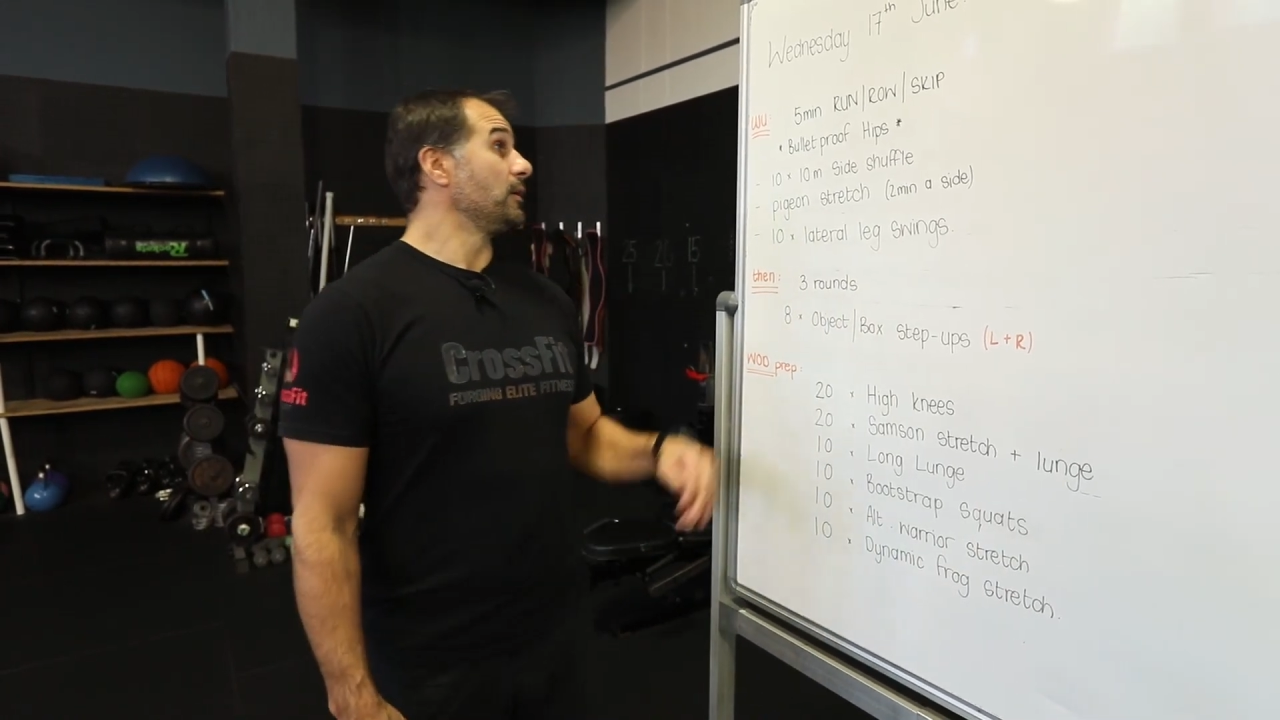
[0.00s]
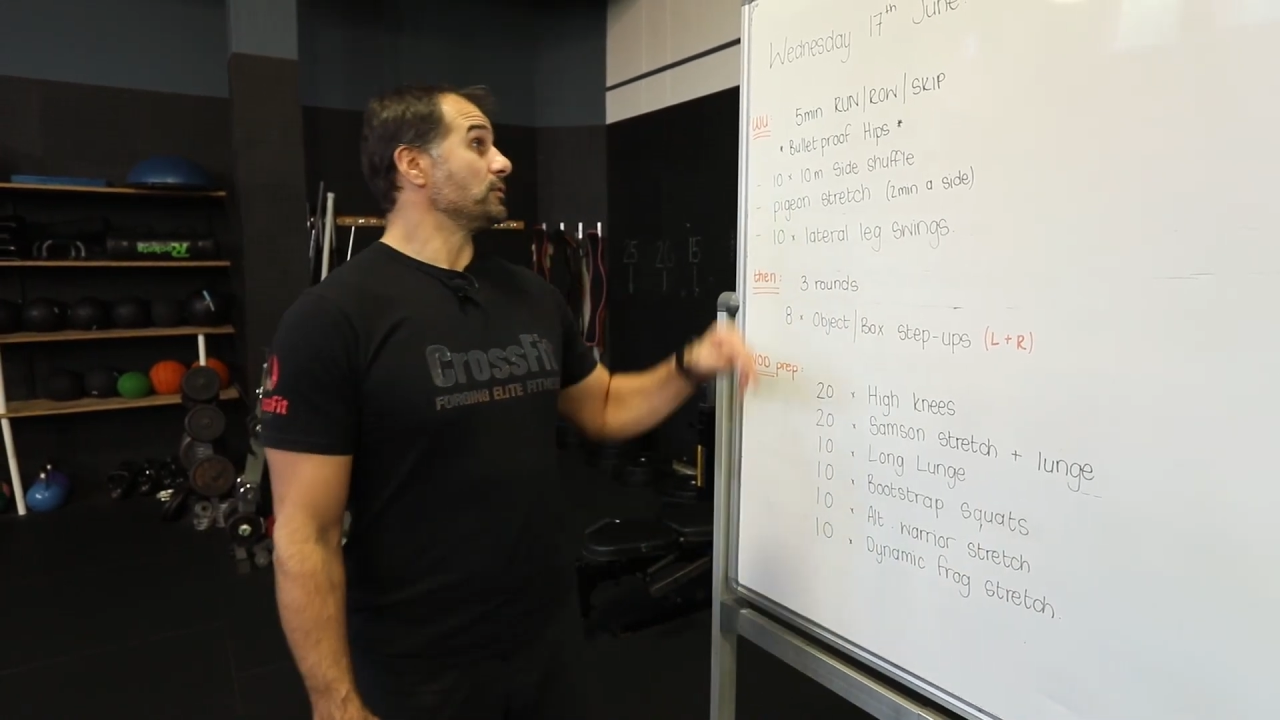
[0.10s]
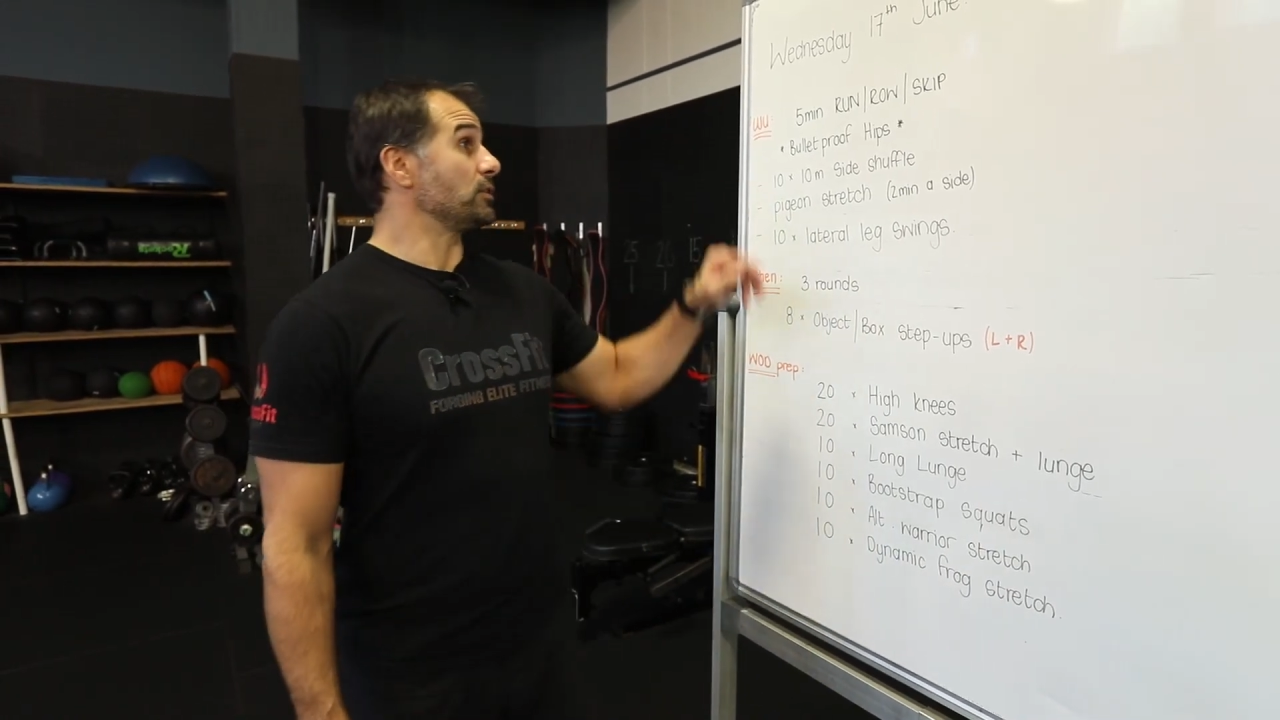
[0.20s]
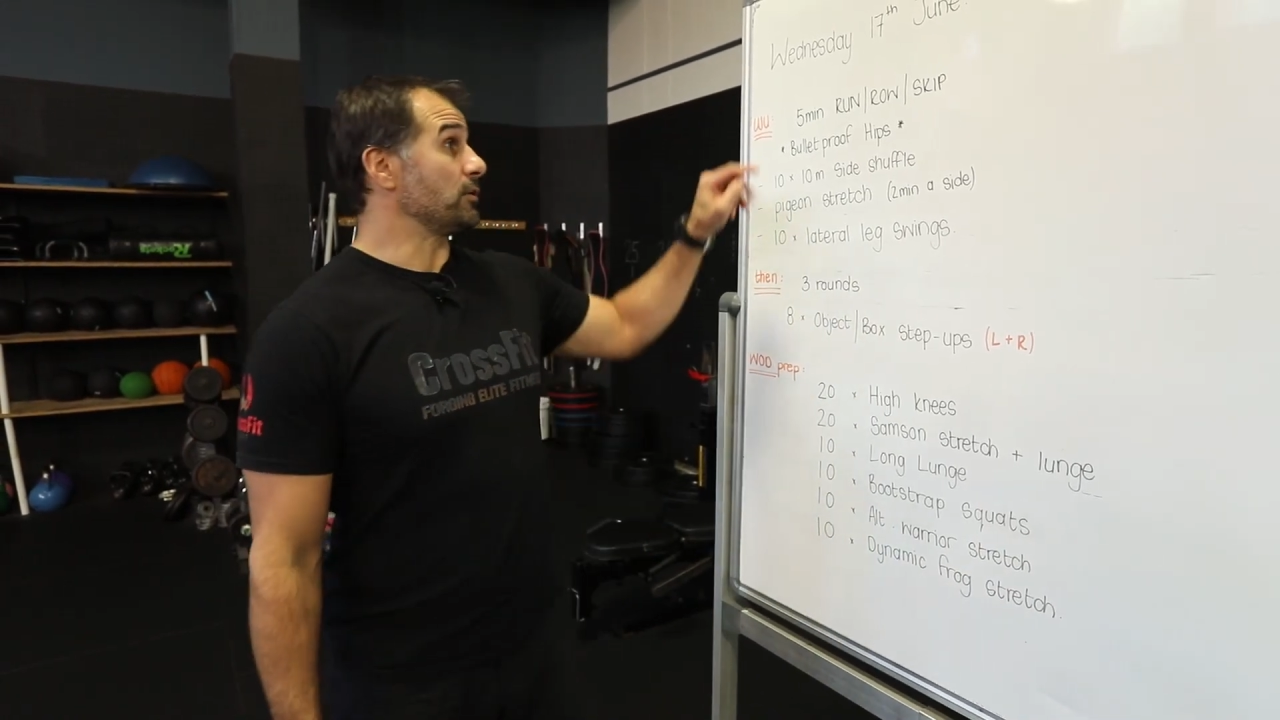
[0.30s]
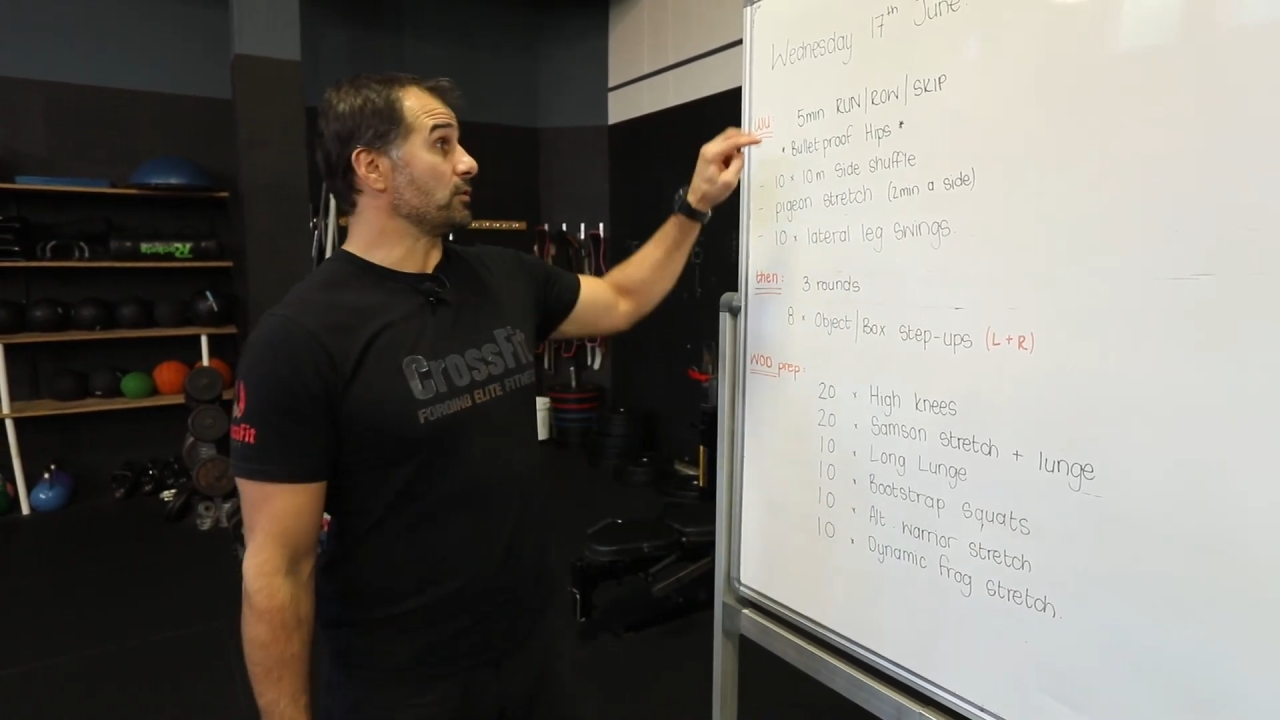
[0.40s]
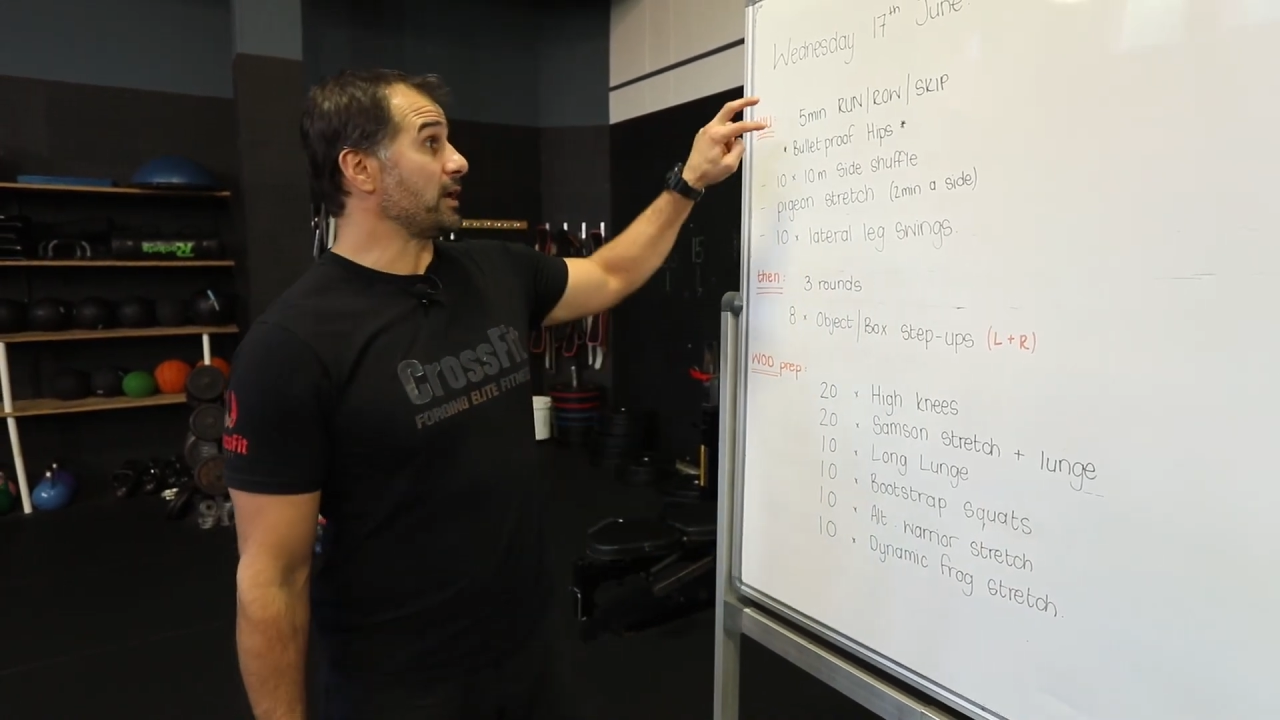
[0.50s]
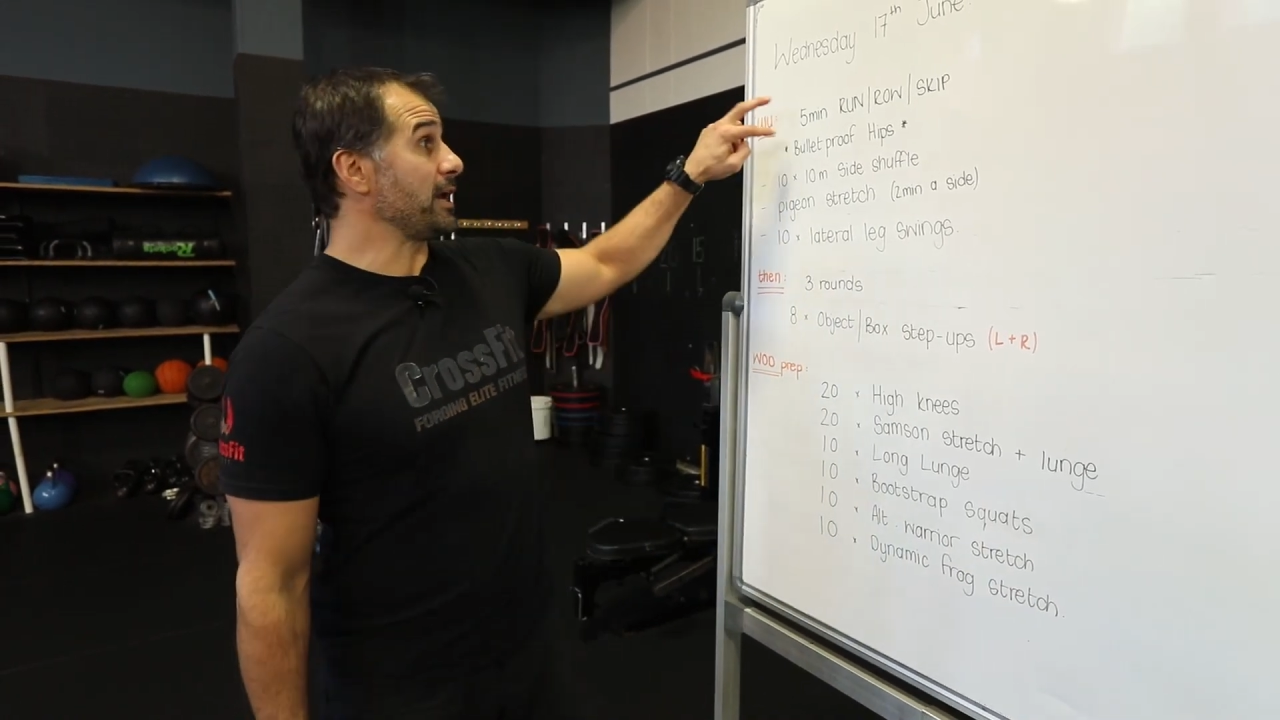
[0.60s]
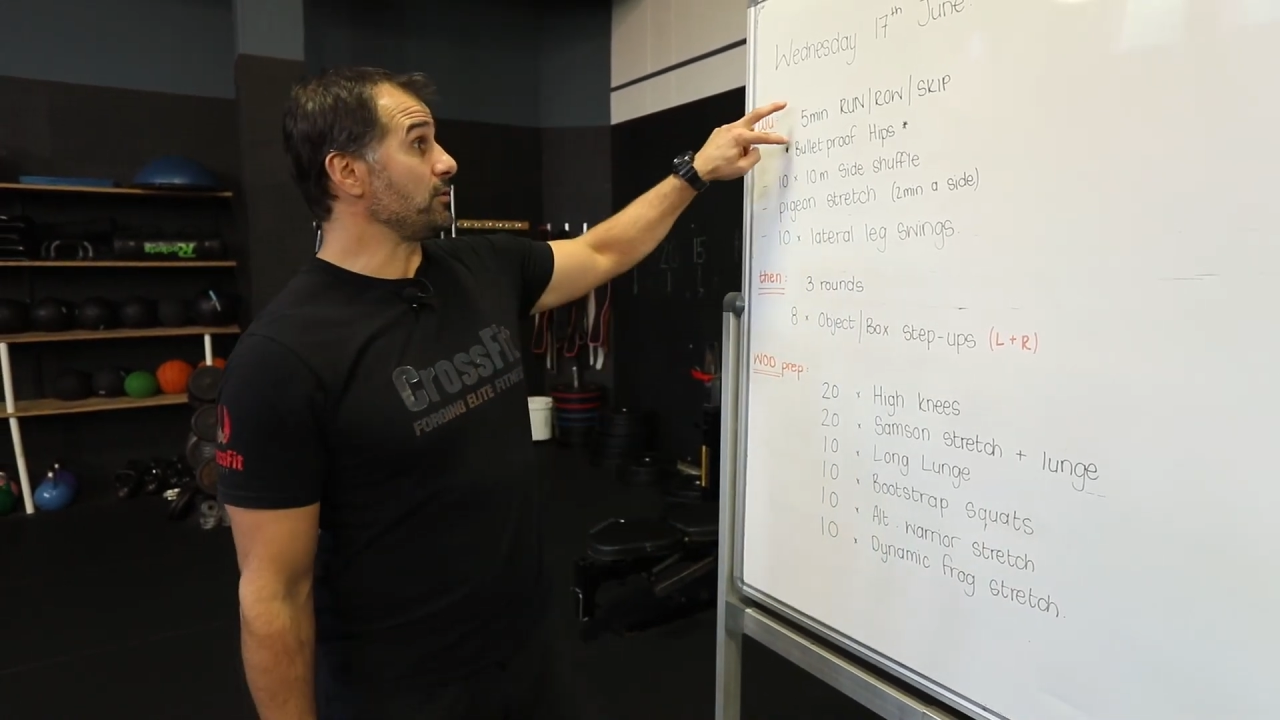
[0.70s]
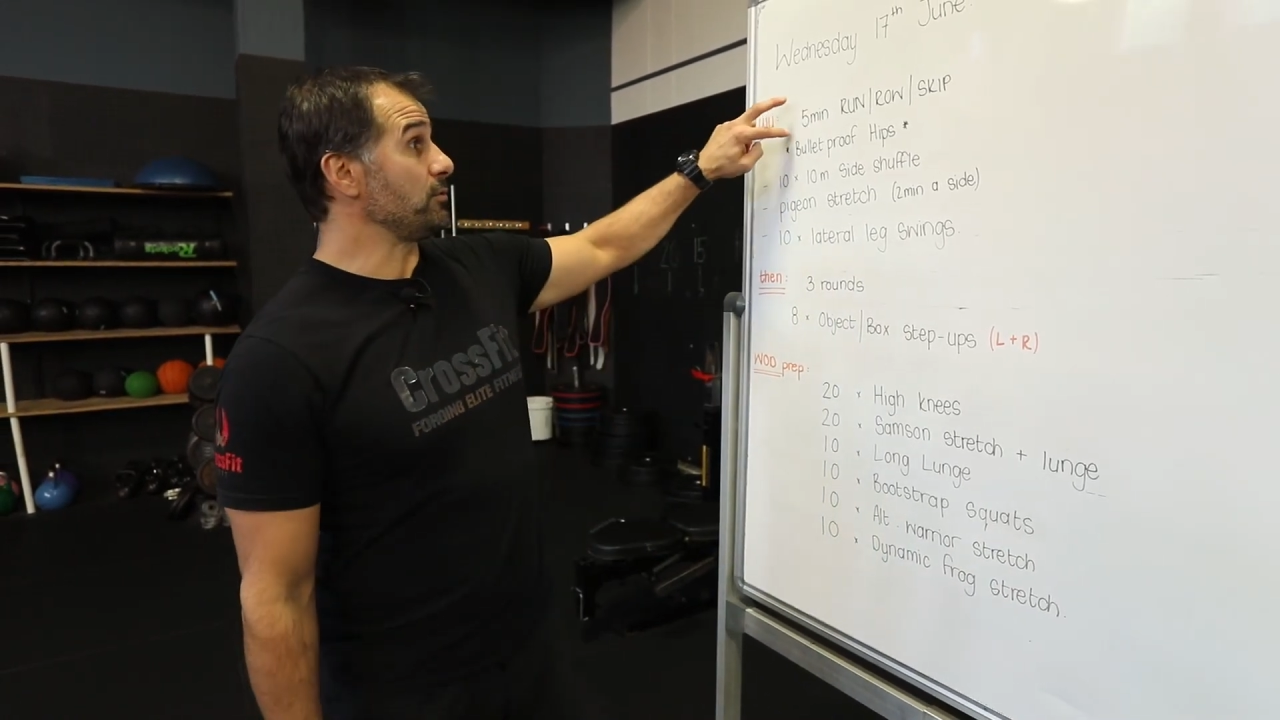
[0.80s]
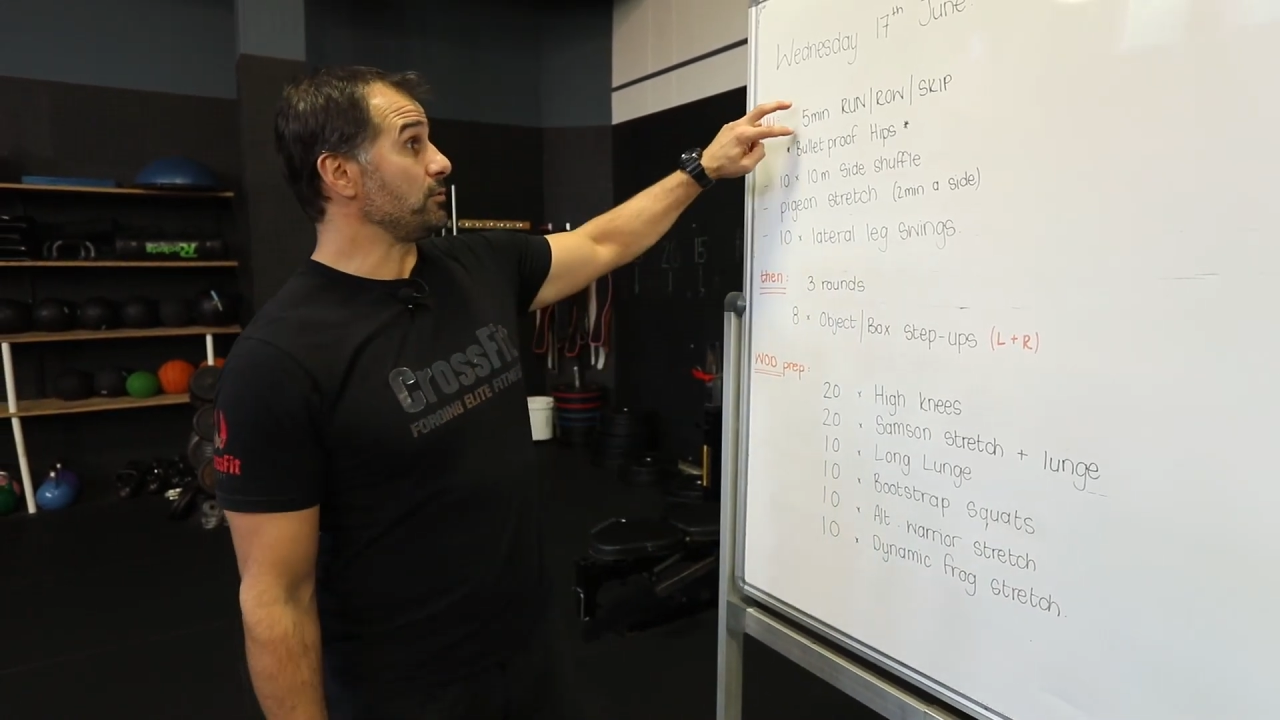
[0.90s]
So you
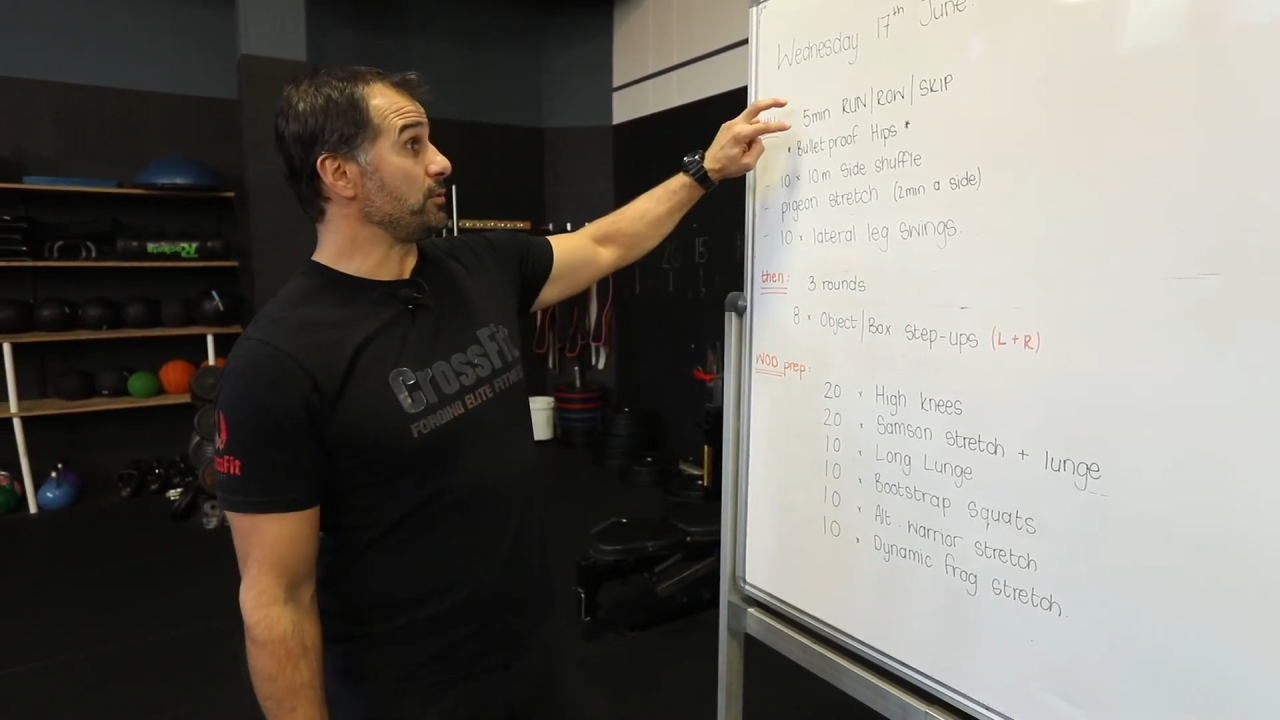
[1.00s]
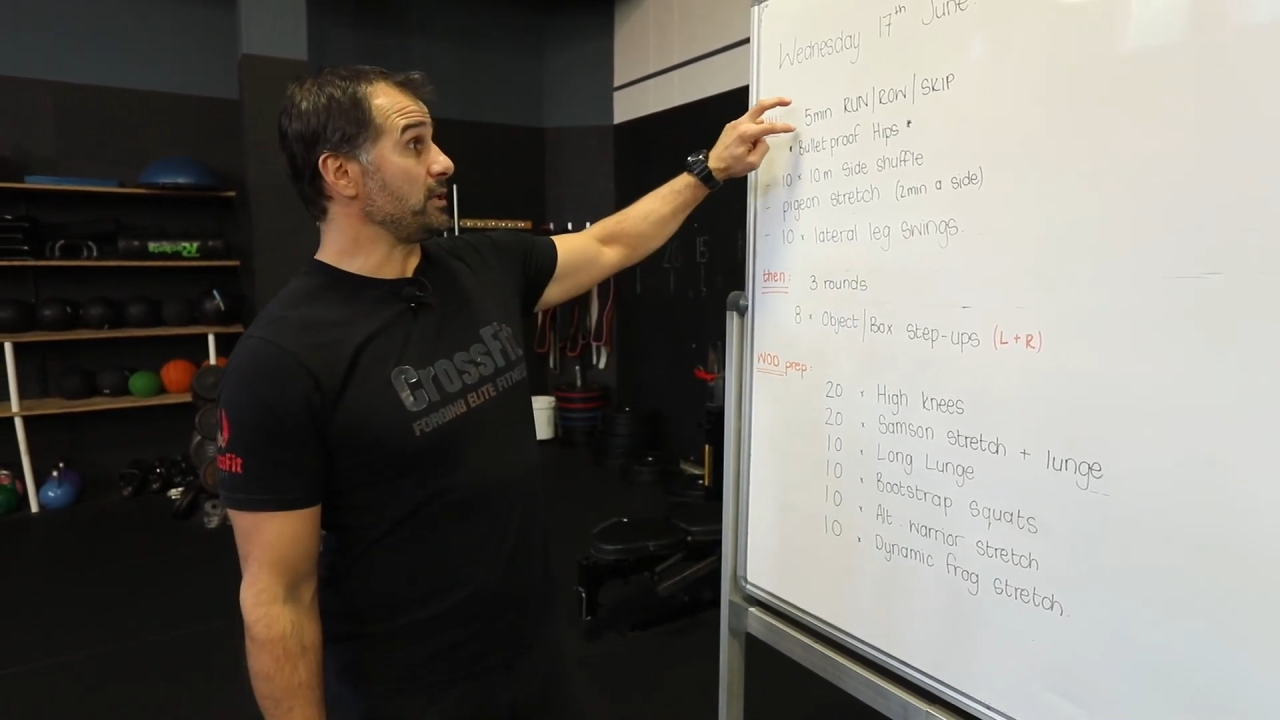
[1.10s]
can do